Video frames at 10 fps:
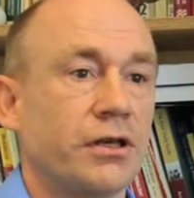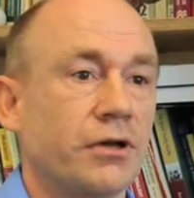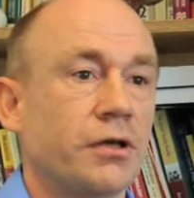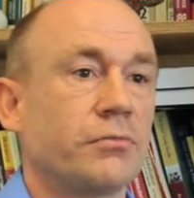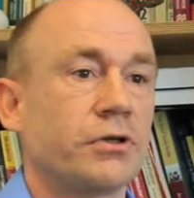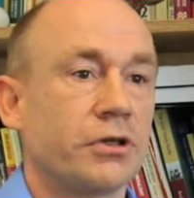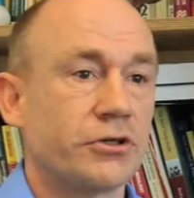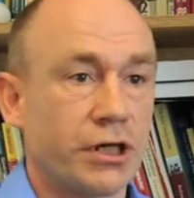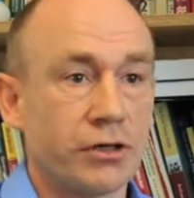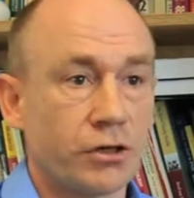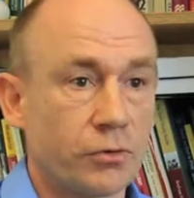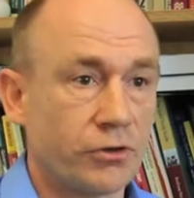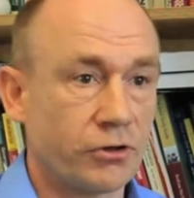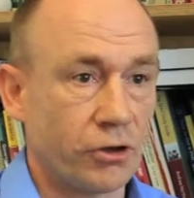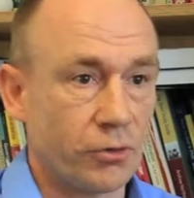development agenda,
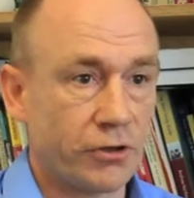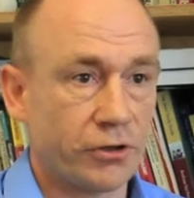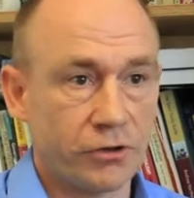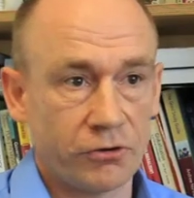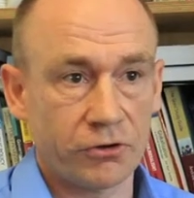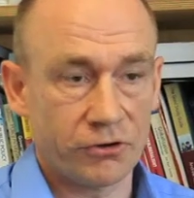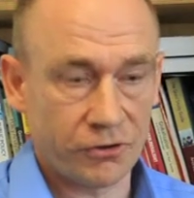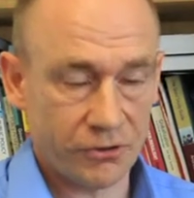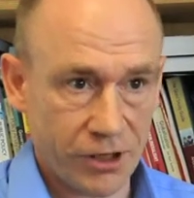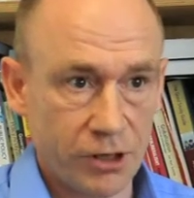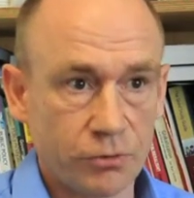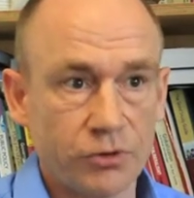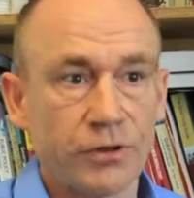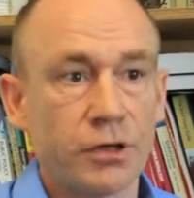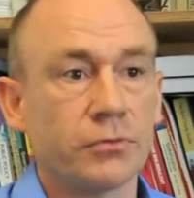which is otherwise known as the Sustainable
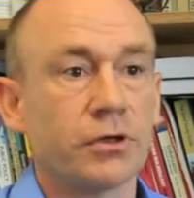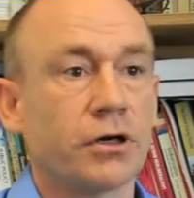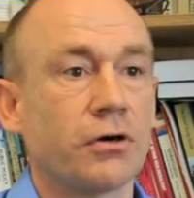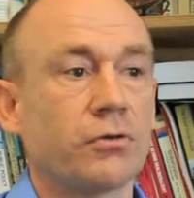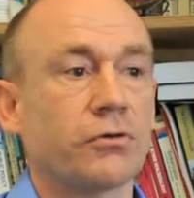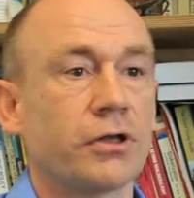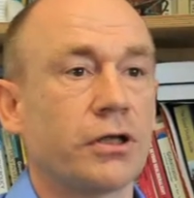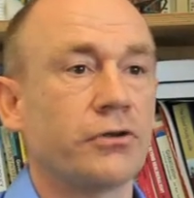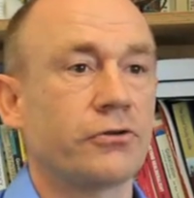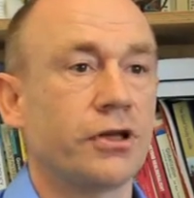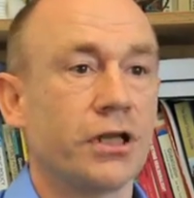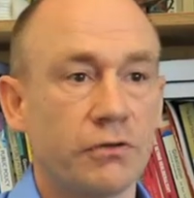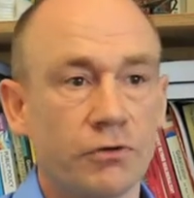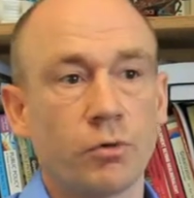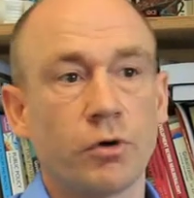Development Goals, is to
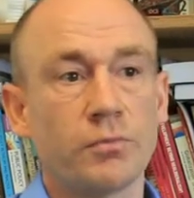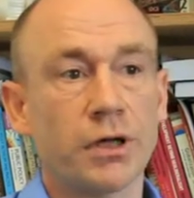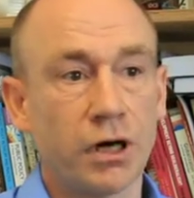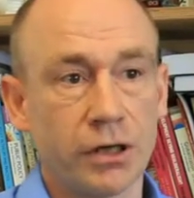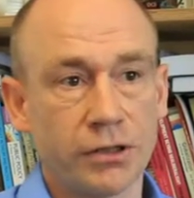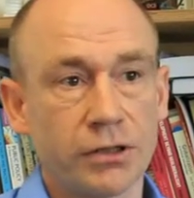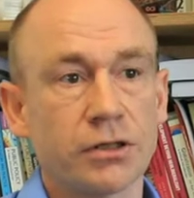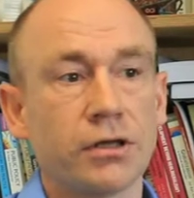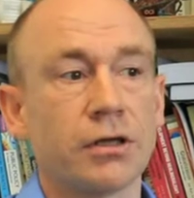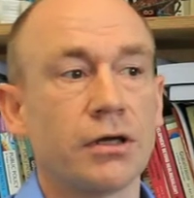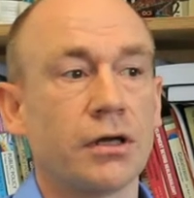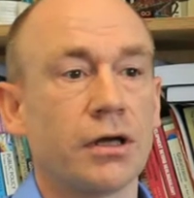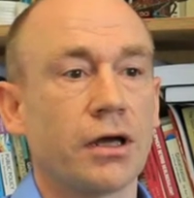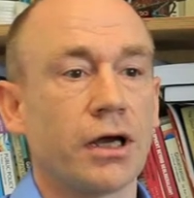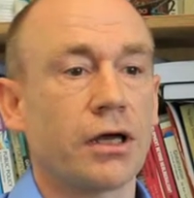leave no one behind.
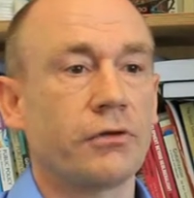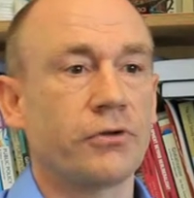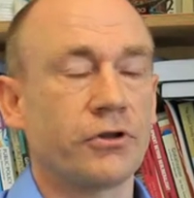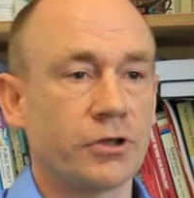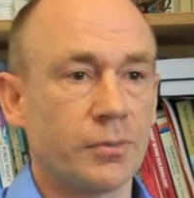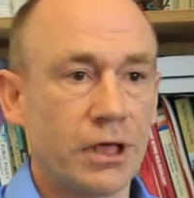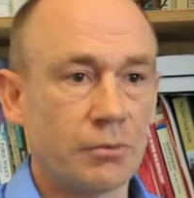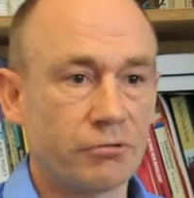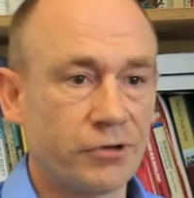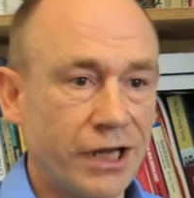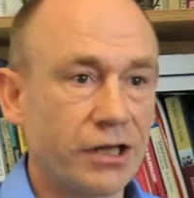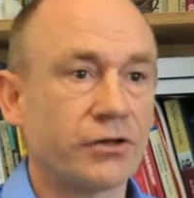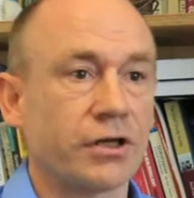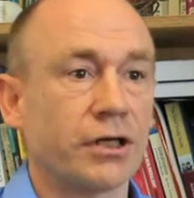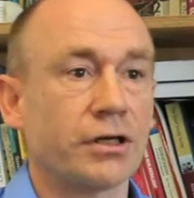And for this to become a
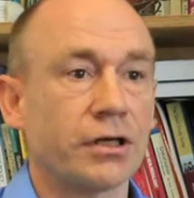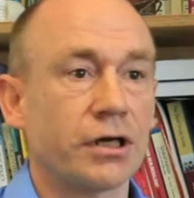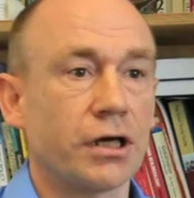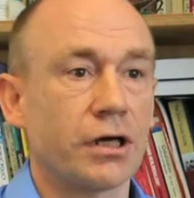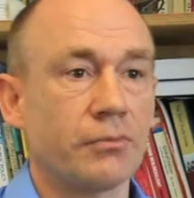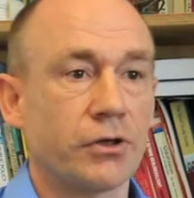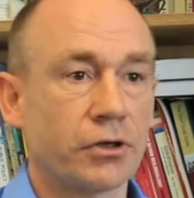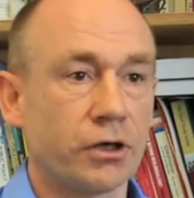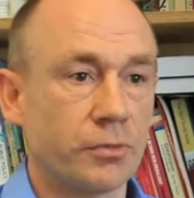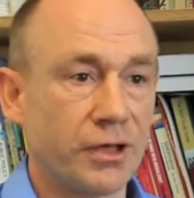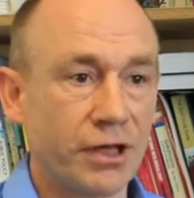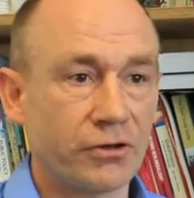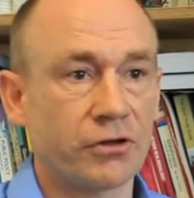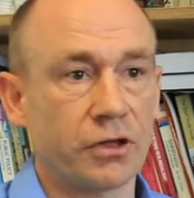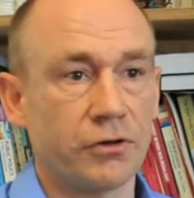reality, um, it's going to be
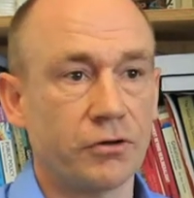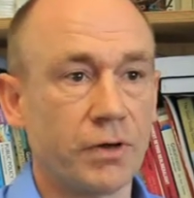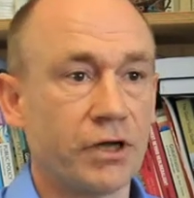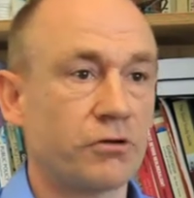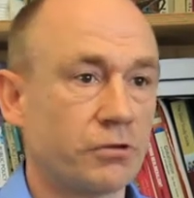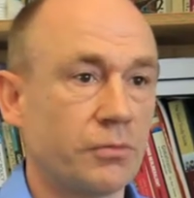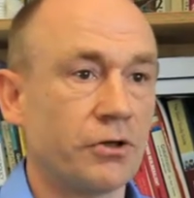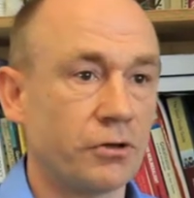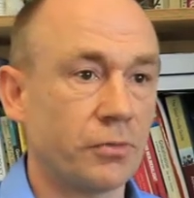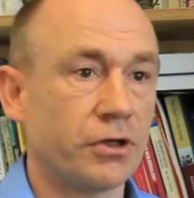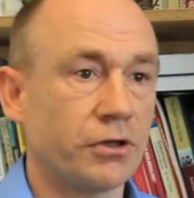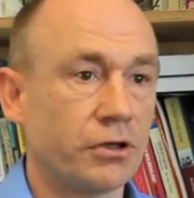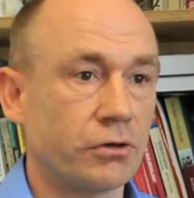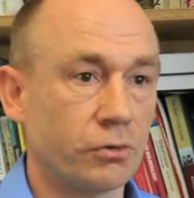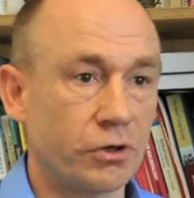necessary to mainstream disability
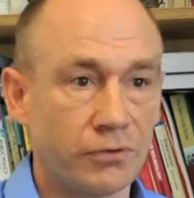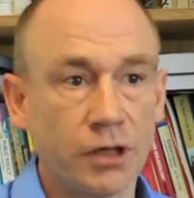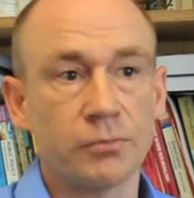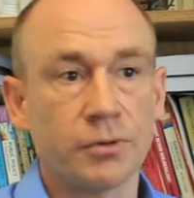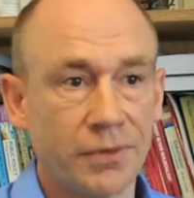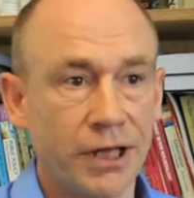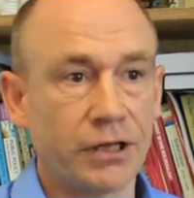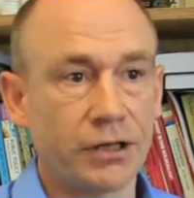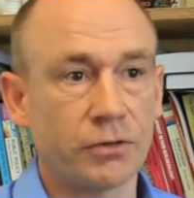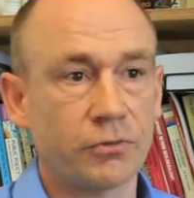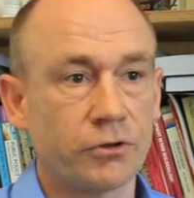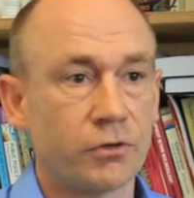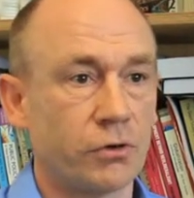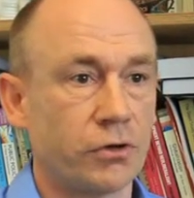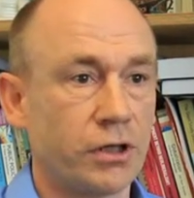into all development planning, which
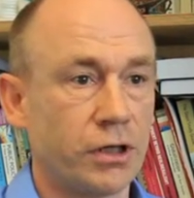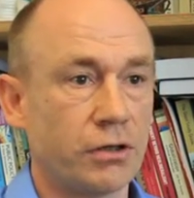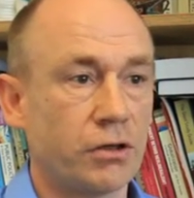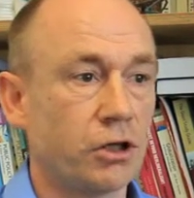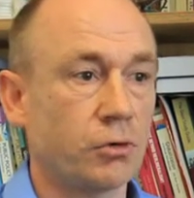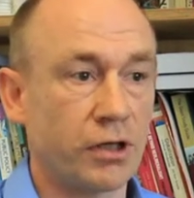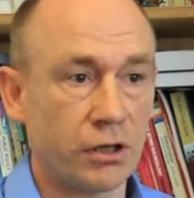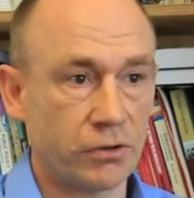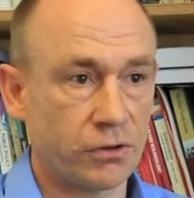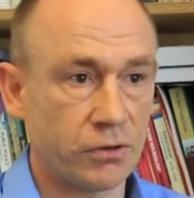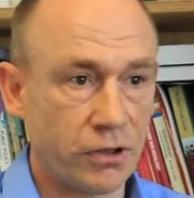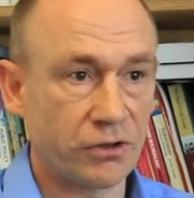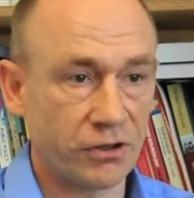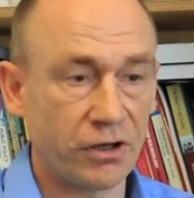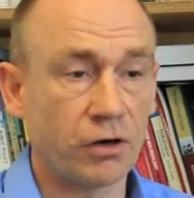is what the, the U N has, has
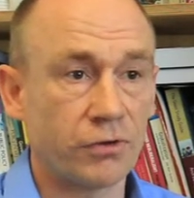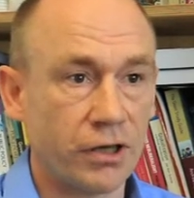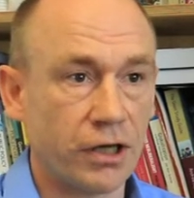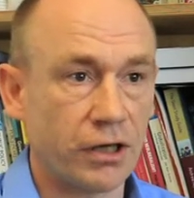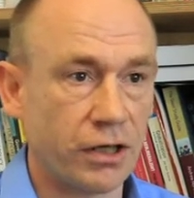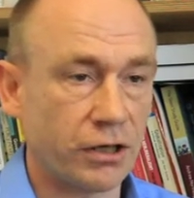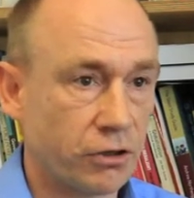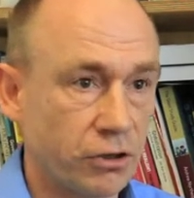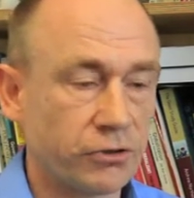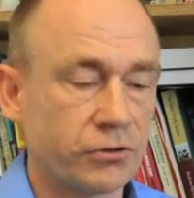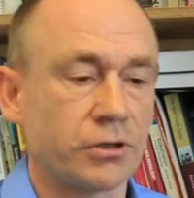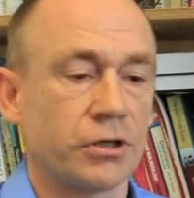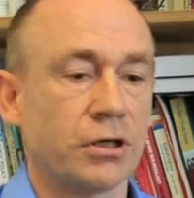itself acknowledged.